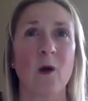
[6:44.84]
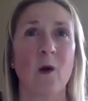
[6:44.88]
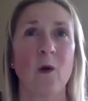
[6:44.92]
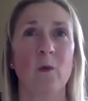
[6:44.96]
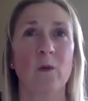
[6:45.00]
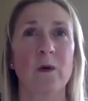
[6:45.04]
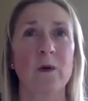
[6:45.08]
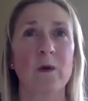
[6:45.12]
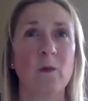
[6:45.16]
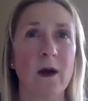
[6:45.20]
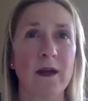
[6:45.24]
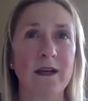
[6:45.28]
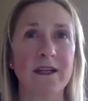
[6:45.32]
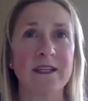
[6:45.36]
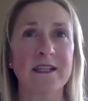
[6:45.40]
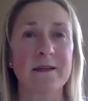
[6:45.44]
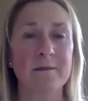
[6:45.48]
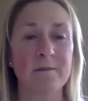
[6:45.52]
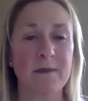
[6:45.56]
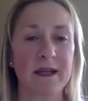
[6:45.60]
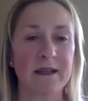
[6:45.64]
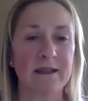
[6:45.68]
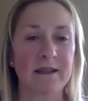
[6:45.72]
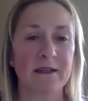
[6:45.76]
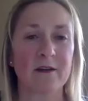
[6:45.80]
we wanted to
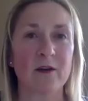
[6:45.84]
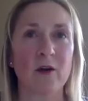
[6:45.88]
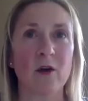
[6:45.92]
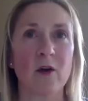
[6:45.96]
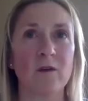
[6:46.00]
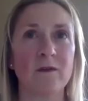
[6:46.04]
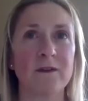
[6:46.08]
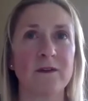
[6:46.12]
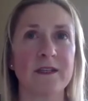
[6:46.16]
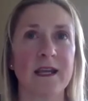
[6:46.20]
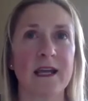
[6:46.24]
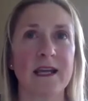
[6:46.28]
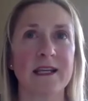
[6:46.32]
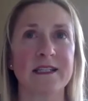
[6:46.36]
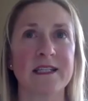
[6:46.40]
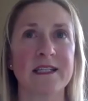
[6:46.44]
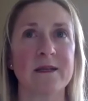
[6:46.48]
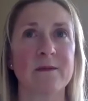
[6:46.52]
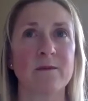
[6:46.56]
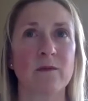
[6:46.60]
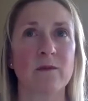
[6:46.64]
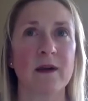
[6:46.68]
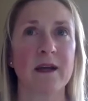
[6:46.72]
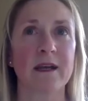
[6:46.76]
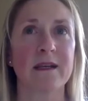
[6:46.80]
make the
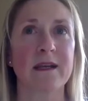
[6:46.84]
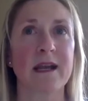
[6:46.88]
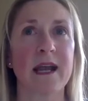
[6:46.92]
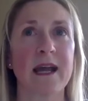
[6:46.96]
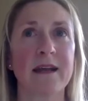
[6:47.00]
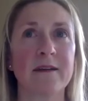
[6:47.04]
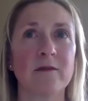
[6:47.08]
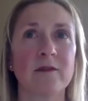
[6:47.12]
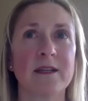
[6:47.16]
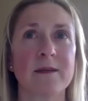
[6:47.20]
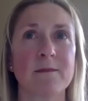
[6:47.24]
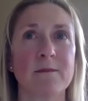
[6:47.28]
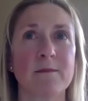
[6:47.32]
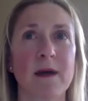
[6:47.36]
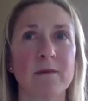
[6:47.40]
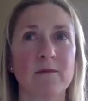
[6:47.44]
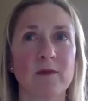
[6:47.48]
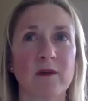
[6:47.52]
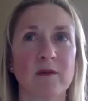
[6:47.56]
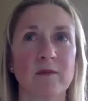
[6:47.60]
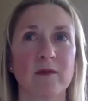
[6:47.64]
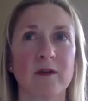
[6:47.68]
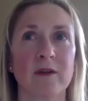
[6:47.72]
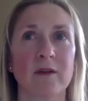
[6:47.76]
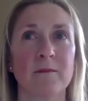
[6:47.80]
COVID-19 break not only
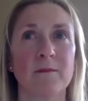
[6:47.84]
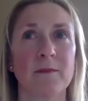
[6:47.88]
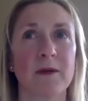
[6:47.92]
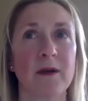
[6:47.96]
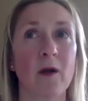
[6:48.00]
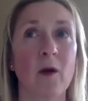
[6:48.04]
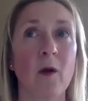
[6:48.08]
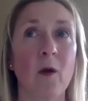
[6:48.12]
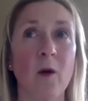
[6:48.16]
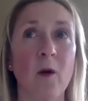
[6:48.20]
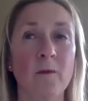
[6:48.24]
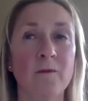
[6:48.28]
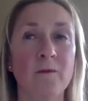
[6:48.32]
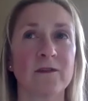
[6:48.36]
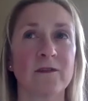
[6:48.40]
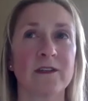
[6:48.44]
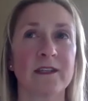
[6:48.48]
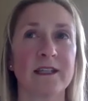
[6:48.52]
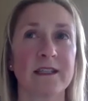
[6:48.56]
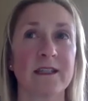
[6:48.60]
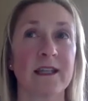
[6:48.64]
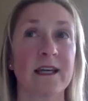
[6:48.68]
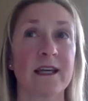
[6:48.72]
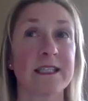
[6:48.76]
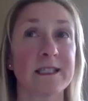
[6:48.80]
memorable, but
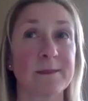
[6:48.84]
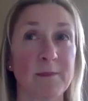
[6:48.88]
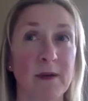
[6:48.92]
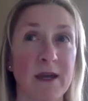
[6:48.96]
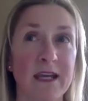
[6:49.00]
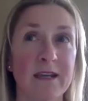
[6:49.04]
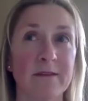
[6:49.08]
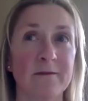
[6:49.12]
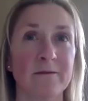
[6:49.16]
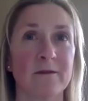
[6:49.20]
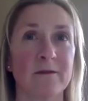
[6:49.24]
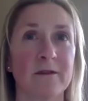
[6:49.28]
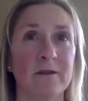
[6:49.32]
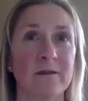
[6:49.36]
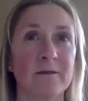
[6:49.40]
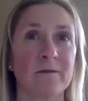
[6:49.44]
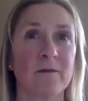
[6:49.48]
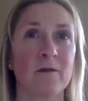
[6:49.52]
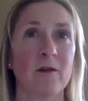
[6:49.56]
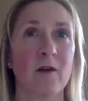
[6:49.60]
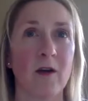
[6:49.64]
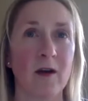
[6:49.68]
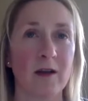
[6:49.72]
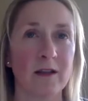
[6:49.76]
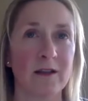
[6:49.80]
hopefully less painful
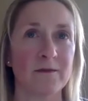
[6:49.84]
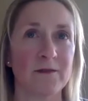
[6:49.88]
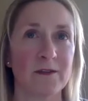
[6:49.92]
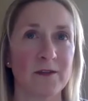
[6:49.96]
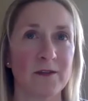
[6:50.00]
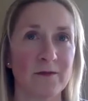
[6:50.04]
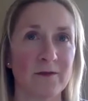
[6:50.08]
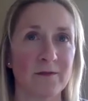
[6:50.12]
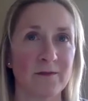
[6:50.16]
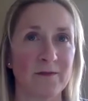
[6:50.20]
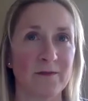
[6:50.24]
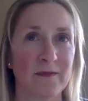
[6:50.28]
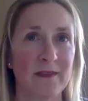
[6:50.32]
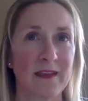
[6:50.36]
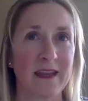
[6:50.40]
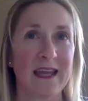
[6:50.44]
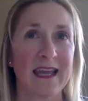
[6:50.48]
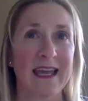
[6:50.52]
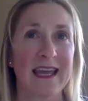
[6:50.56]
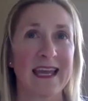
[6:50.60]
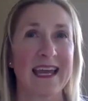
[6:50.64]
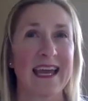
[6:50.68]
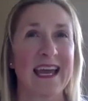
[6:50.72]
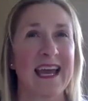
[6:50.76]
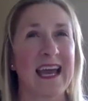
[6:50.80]
for all of you.
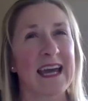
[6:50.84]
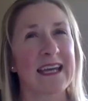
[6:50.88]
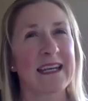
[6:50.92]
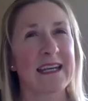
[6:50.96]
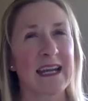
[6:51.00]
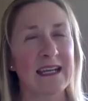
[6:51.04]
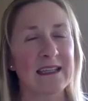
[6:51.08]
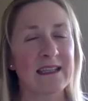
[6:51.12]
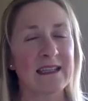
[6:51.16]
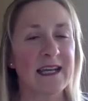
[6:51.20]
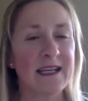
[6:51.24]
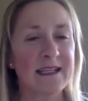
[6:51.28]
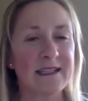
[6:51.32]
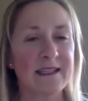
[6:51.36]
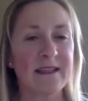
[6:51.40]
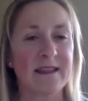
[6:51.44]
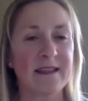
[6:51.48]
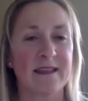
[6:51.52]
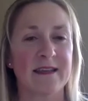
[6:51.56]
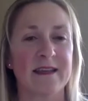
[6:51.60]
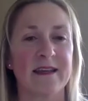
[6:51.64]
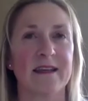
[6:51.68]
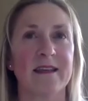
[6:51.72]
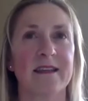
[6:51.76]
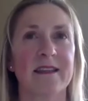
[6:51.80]
And I like to
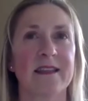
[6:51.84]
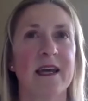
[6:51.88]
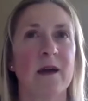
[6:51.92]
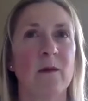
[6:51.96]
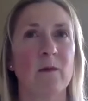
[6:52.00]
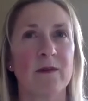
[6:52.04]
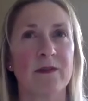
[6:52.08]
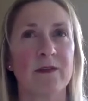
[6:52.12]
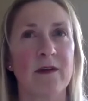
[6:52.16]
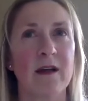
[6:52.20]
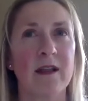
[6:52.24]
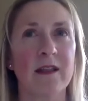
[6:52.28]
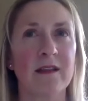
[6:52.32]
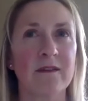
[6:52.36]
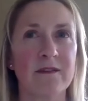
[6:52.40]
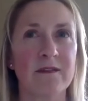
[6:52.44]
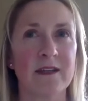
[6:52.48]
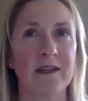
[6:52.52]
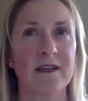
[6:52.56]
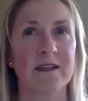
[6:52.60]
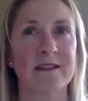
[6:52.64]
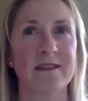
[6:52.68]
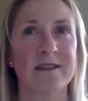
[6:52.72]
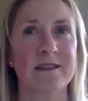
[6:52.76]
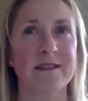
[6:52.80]
think that with all of
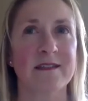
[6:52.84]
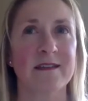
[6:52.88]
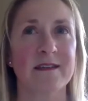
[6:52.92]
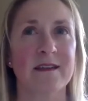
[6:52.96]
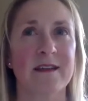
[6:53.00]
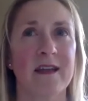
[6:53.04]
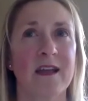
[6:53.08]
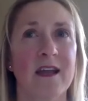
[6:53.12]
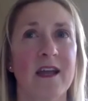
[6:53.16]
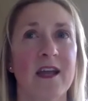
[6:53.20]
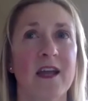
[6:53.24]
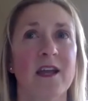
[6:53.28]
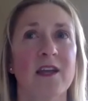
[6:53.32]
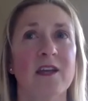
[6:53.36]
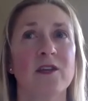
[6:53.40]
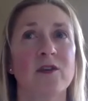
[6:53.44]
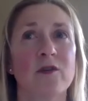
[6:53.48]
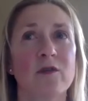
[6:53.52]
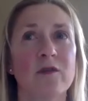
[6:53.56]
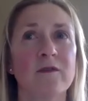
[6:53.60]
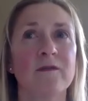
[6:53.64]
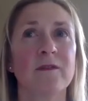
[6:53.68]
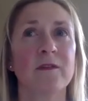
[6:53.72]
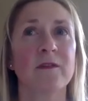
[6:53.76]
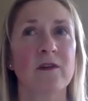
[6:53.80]
this,
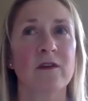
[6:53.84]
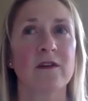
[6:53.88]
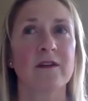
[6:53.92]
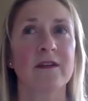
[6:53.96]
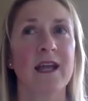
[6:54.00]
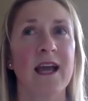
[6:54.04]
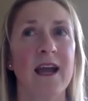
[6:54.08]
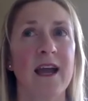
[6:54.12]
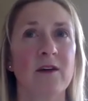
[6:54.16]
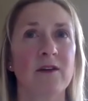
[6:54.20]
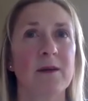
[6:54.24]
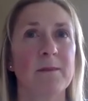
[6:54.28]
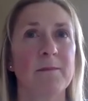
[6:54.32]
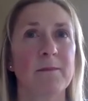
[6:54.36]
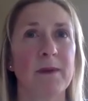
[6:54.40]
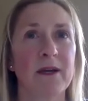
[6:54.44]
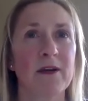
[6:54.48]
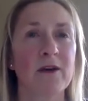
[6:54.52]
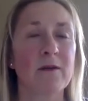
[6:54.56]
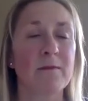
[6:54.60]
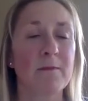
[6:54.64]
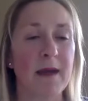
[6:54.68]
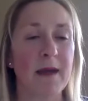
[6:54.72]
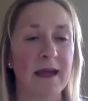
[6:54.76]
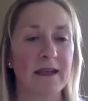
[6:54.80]
you've learned how to
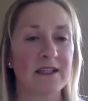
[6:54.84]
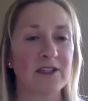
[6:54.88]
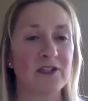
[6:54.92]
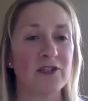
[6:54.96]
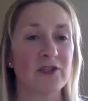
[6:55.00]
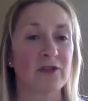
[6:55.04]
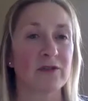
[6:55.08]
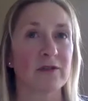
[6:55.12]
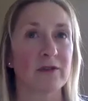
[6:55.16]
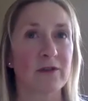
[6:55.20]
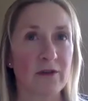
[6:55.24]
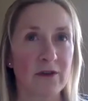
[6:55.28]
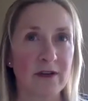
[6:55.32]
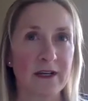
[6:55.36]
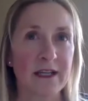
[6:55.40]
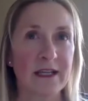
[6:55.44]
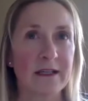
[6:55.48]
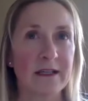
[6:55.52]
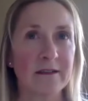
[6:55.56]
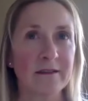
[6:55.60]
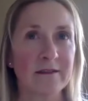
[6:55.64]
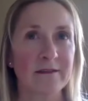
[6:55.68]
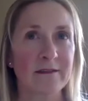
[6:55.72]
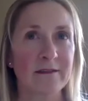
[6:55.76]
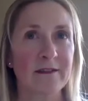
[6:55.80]
better manage your
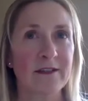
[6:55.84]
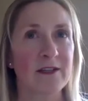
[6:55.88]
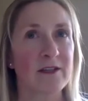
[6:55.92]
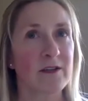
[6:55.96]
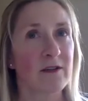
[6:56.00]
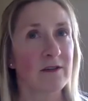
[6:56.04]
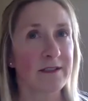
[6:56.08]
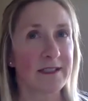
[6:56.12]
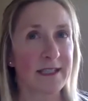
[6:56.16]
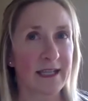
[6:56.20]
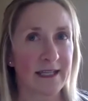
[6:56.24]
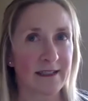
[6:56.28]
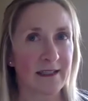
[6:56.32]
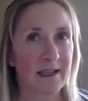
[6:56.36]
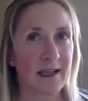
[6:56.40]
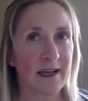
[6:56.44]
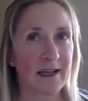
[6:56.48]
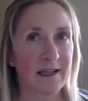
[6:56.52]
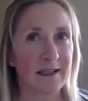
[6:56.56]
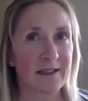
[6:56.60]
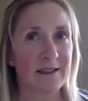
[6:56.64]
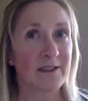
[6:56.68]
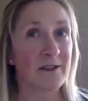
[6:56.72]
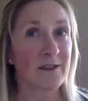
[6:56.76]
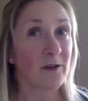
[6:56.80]
learning, your
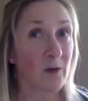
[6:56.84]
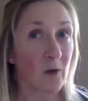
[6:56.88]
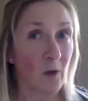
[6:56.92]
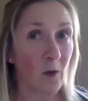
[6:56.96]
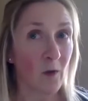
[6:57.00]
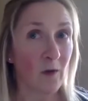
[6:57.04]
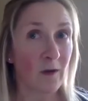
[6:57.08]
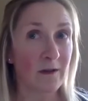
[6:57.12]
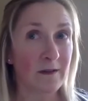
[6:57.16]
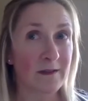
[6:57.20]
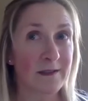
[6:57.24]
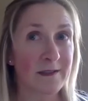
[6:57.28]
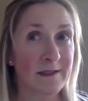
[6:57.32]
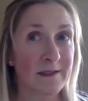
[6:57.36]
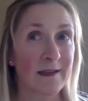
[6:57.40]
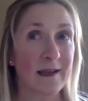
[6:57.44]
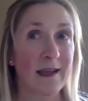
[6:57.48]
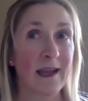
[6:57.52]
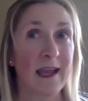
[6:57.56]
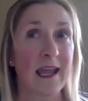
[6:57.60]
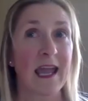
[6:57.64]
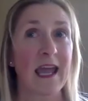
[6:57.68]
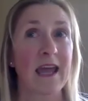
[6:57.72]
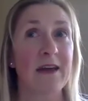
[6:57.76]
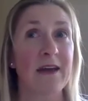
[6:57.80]
deadlines, your goals,
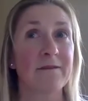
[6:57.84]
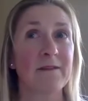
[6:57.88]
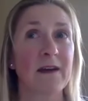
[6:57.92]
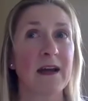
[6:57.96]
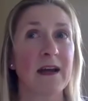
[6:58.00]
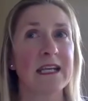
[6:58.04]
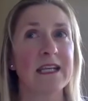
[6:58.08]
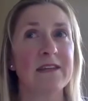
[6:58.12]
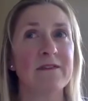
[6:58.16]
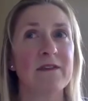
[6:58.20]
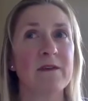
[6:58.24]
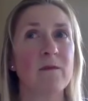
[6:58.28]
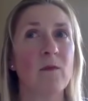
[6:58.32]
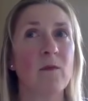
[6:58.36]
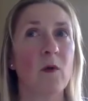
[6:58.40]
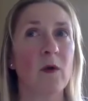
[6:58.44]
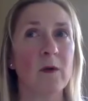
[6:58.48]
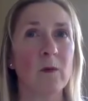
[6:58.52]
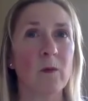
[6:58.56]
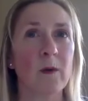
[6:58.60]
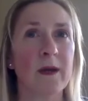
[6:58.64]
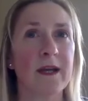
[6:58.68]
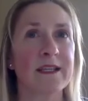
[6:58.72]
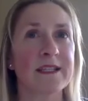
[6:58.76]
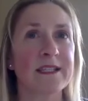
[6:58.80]
and find even
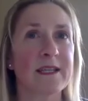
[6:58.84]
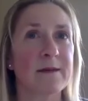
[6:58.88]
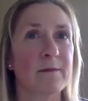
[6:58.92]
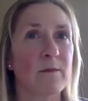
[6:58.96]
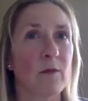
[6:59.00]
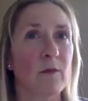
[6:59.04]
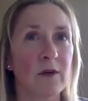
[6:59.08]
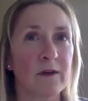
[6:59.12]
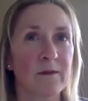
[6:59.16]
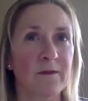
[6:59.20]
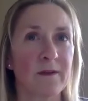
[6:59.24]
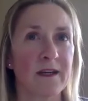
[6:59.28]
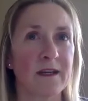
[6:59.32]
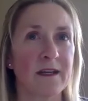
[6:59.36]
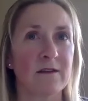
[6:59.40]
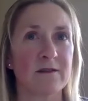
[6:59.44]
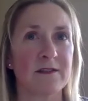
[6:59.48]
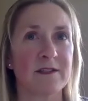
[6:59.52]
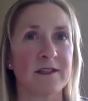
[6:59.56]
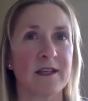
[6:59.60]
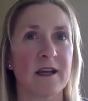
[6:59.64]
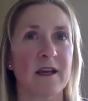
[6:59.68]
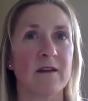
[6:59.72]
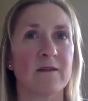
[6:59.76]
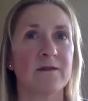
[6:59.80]
more ways to motivate
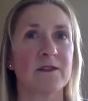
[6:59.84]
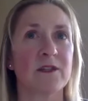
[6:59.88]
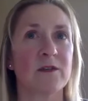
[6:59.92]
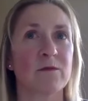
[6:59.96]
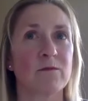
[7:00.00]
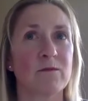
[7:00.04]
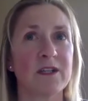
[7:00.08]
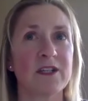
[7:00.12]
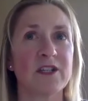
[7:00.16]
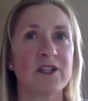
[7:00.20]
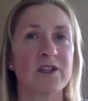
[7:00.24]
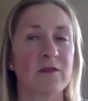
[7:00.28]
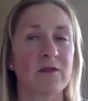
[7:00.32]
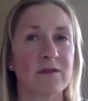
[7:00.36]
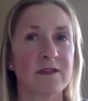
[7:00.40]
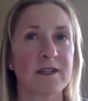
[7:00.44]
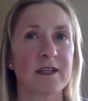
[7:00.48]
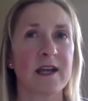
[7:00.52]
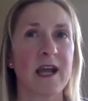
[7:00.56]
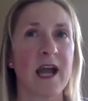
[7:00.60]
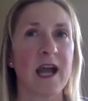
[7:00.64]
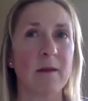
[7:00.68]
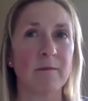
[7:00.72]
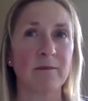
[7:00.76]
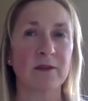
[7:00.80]
yourself to reach those
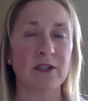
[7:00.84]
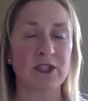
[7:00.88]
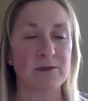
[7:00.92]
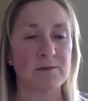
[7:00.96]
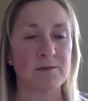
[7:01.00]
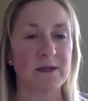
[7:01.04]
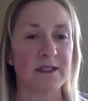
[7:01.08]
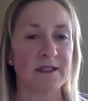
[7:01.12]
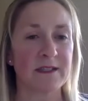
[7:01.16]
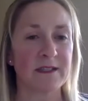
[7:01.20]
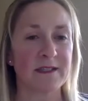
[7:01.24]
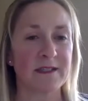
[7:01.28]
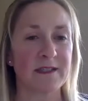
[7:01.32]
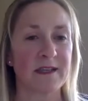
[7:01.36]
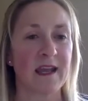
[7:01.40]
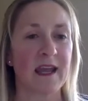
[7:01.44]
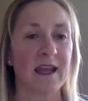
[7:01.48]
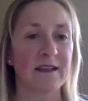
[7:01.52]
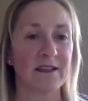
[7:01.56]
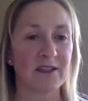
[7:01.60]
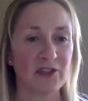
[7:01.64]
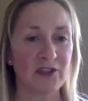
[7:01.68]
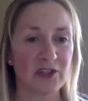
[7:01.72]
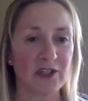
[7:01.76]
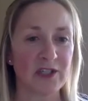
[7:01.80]
accomplishments
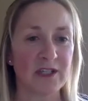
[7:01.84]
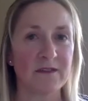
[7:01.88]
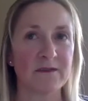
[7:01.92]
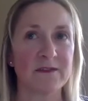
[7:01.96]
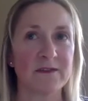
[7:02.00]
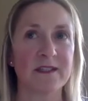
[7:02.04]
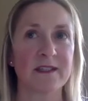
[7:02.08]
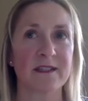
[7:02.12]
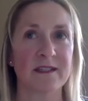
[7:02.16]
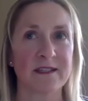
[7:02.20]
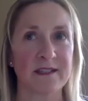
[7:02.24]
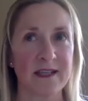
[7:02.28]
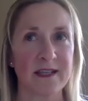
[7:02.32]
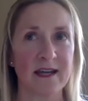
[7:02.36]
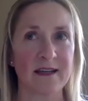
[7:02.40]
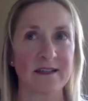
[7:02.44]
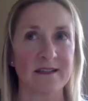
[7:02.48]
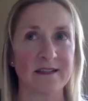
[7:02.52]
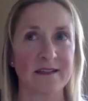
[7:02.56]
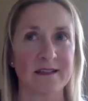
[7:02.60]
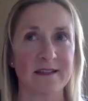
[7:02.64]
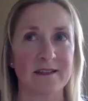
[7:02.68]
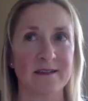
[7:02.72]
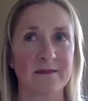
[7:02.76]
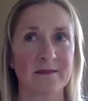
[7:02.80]
and achieve success.
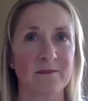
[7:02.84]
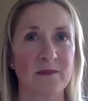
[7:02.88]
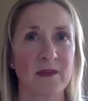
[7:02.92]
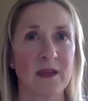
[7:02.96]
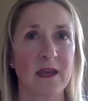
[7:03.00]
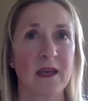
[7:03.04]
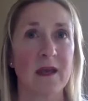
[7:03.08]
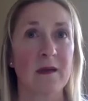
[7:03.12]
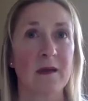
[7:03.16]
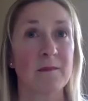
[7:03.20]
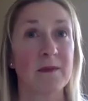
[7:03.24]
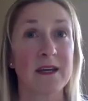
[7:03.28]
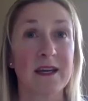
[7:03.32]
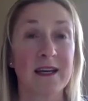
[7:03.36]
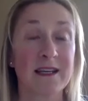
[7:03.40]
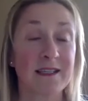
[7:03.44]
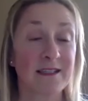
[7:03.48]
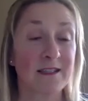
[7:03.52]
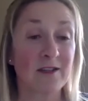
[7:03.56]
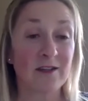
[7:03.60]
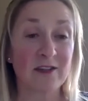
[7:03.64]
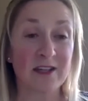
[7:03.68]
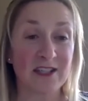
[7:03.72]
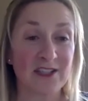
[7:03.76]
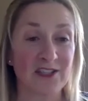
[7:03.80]

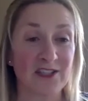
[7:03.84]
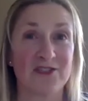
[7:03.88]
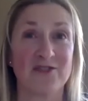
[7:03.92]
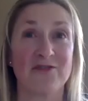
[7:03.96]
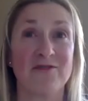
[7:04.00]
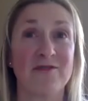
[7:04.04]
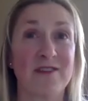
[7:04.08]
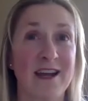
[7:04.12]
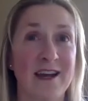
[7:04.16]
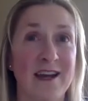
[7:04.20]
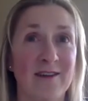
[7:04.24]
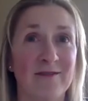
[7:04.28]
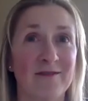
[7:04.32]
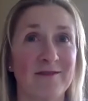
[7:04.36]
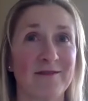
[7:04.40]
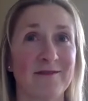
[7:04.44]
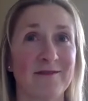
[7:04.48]
Because look at you now.